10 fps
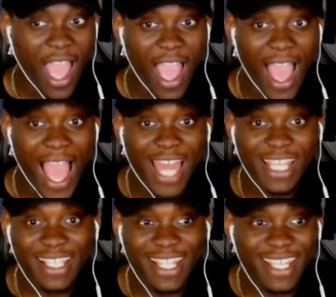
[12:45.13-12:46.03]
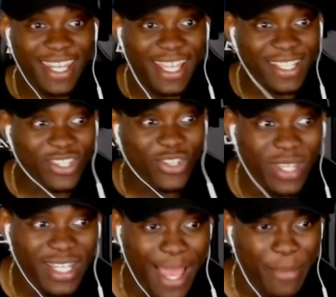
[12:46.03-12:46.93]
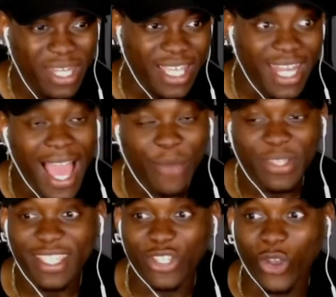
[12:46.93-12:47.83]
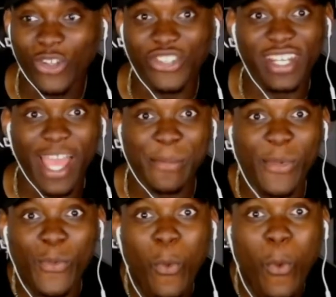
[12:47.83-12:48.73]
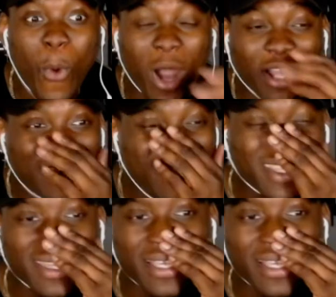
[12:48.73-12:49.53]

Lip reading: How is Lilianette shooting that many? And how is he dodging that? What?